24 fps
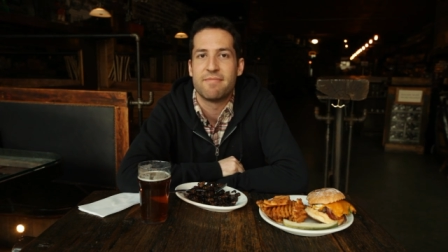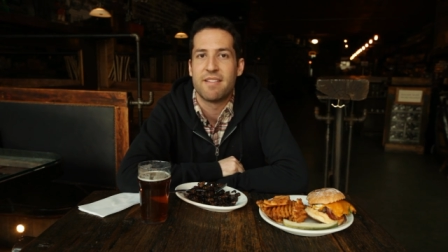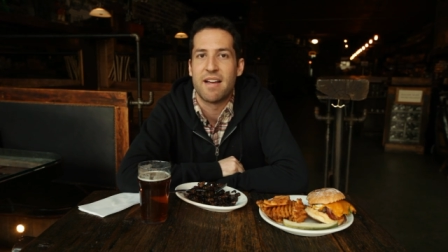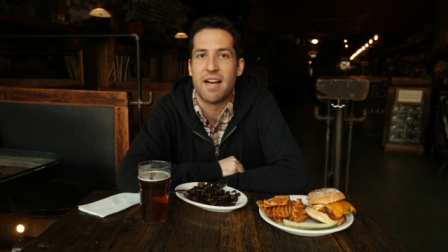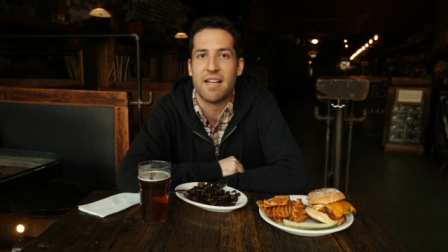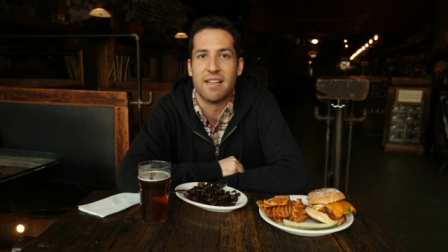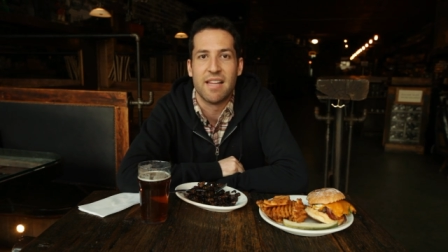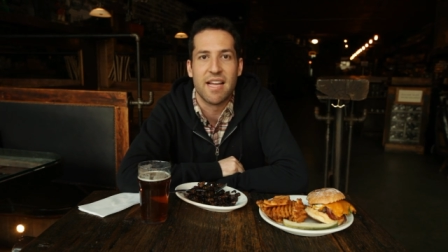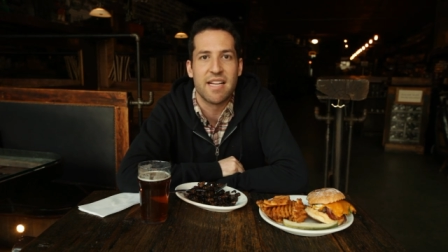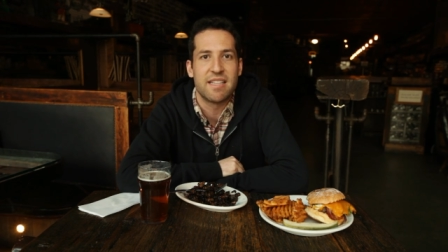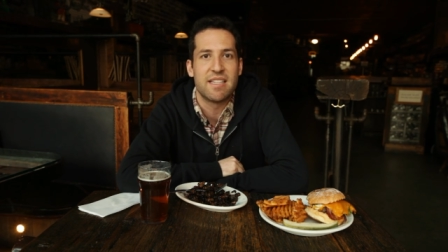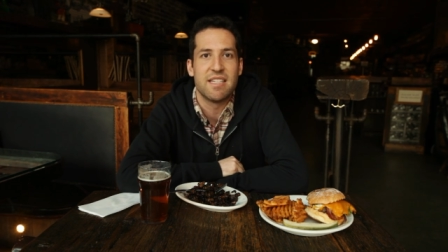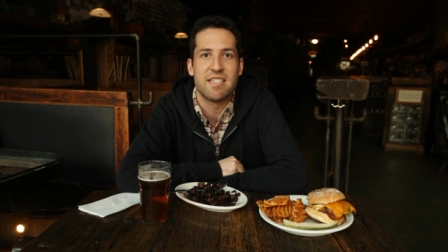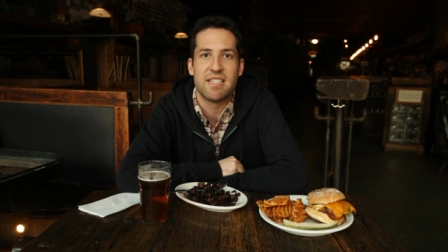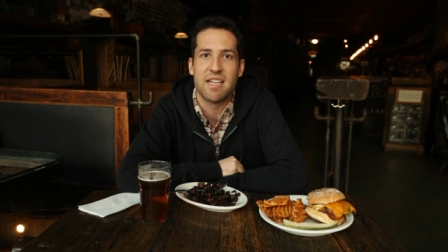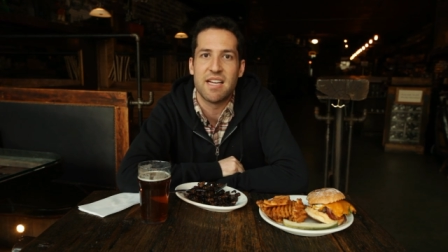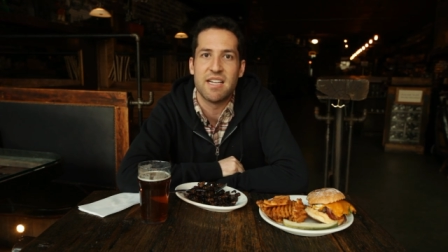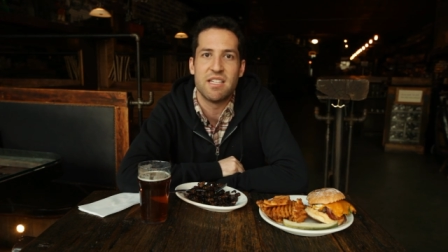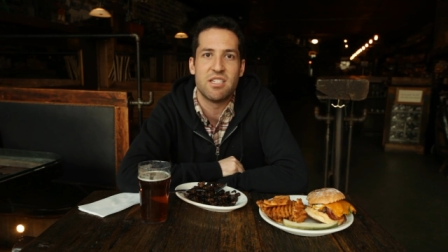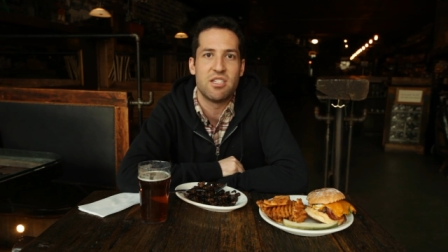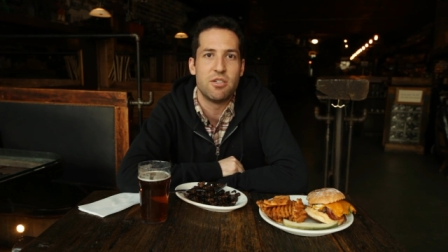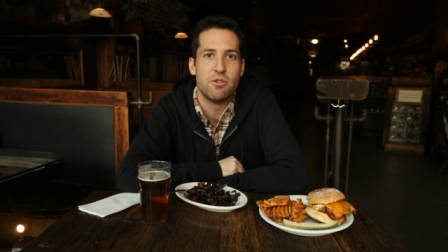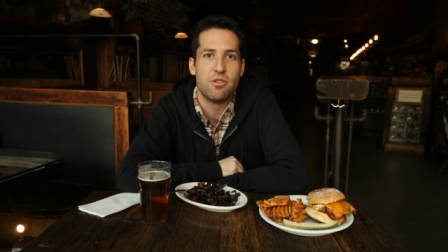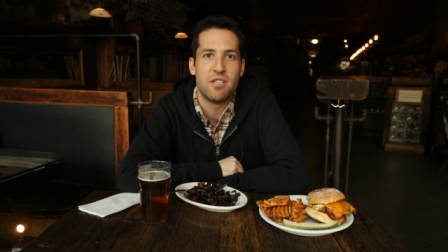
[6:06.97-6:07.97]
I like this
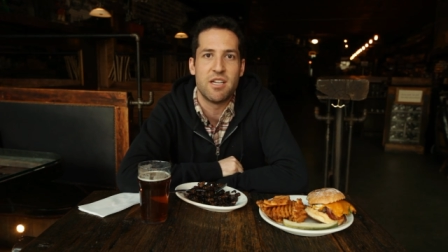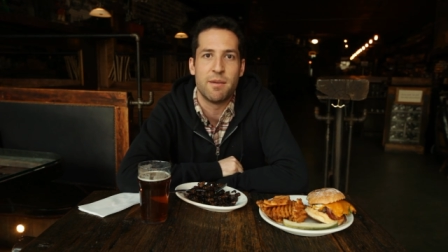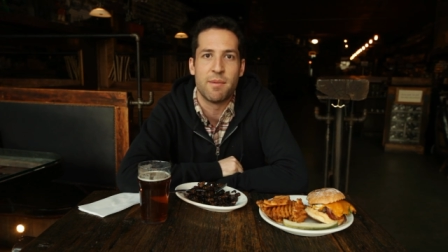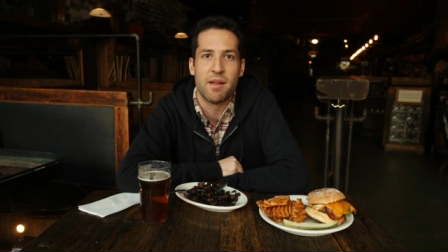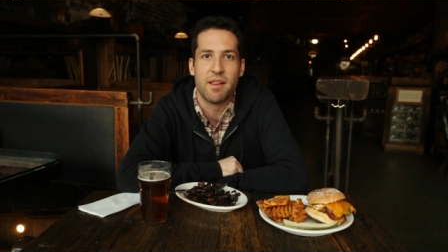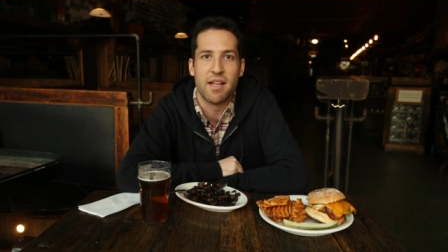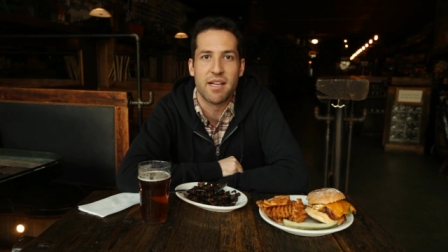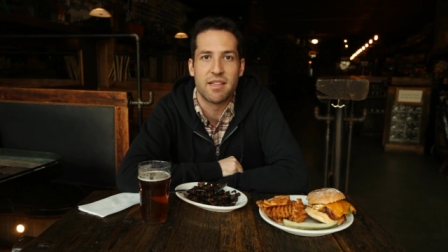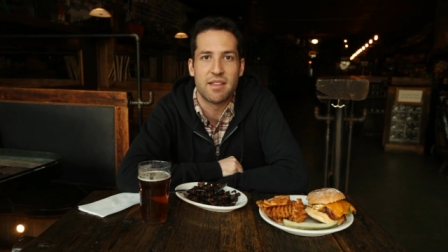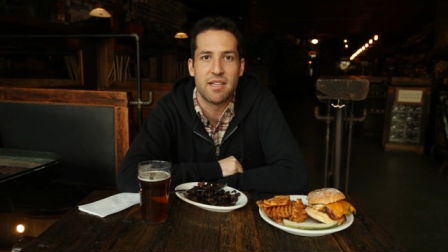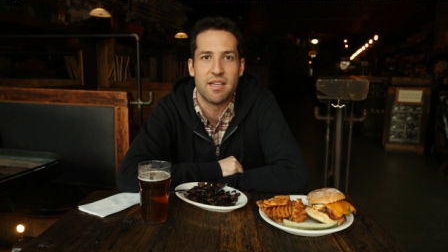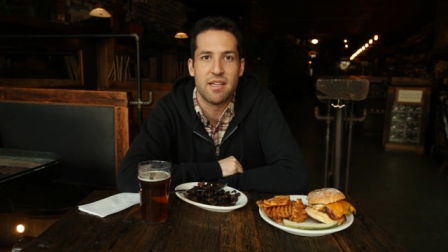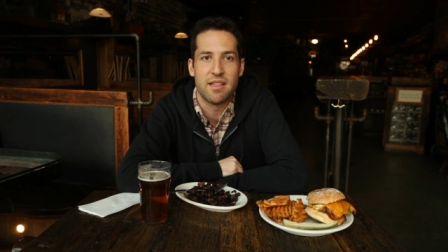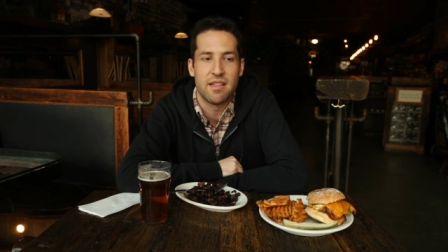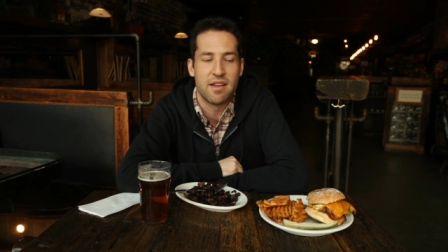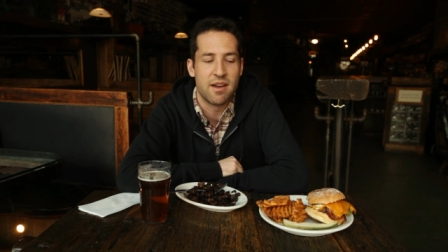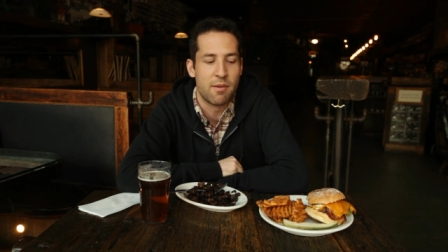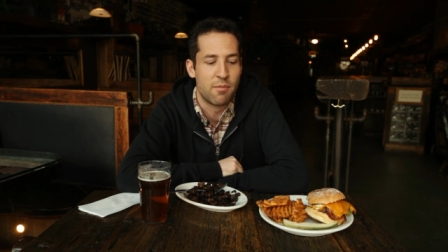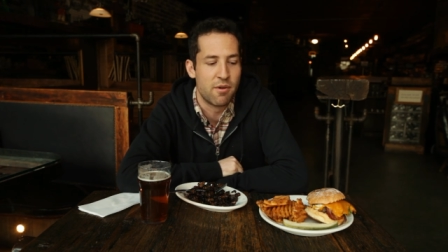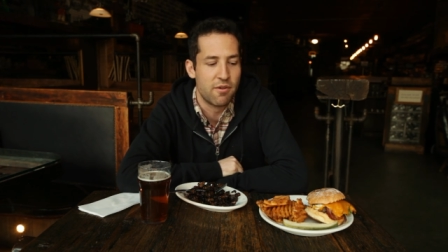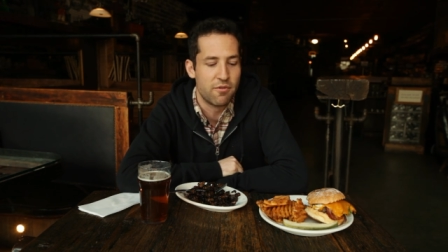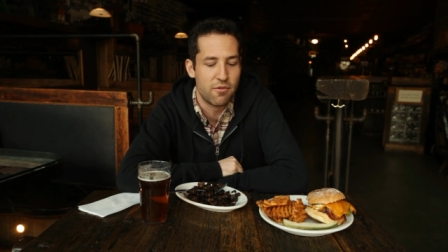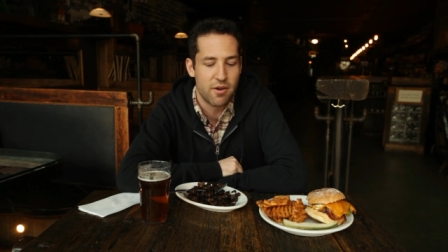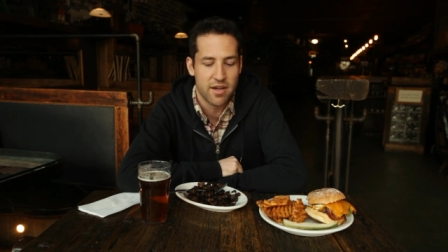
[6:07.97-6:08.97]
A S U team. I like the, the
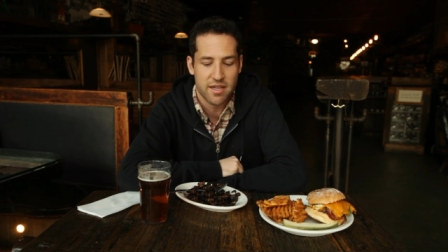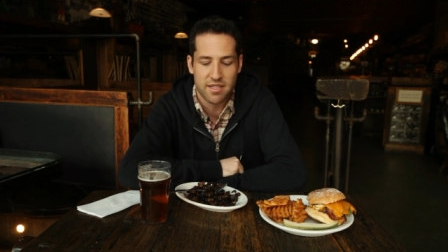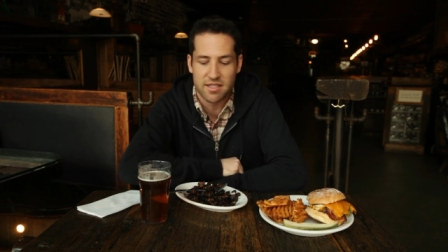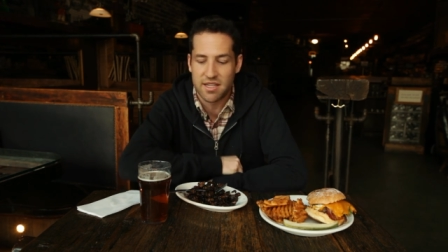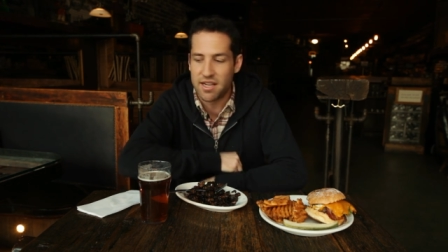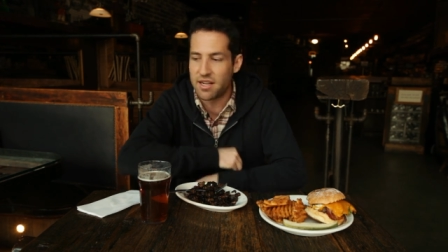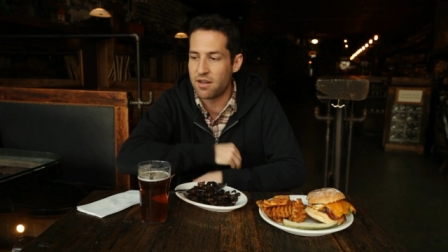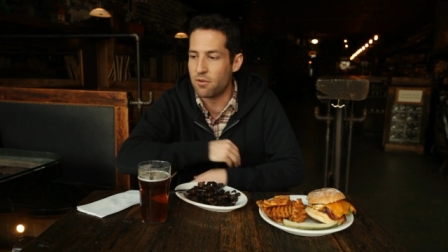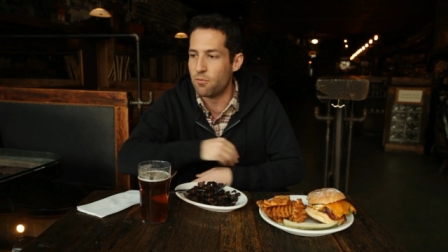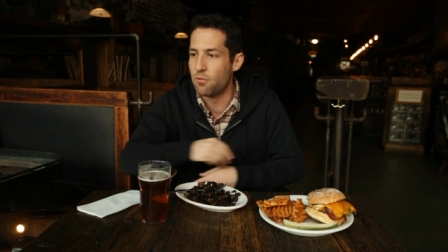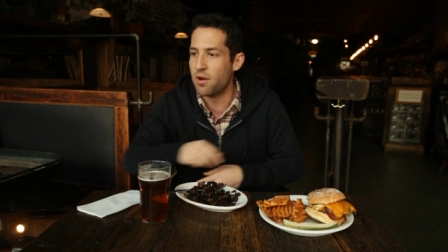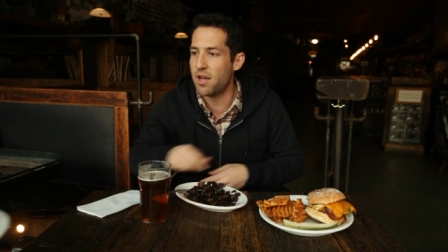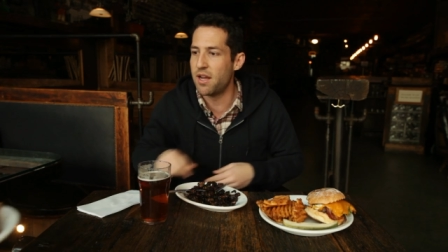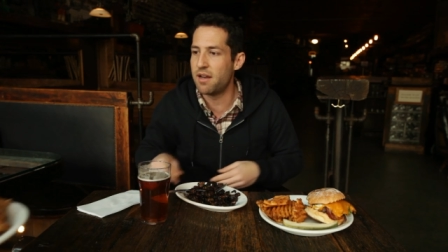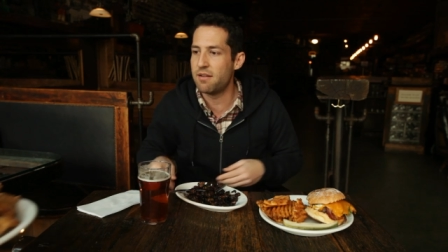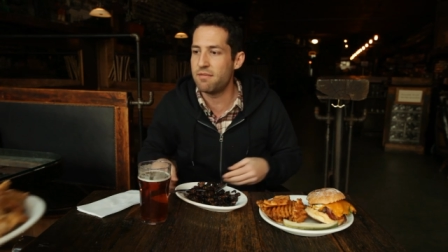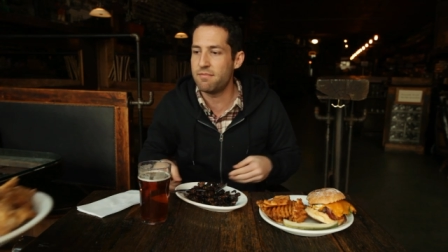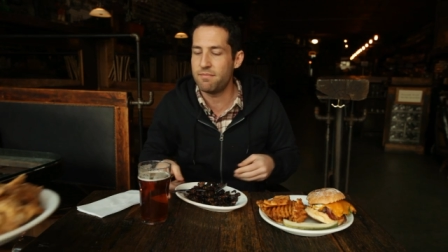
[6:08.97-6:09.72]
number of ways they can win.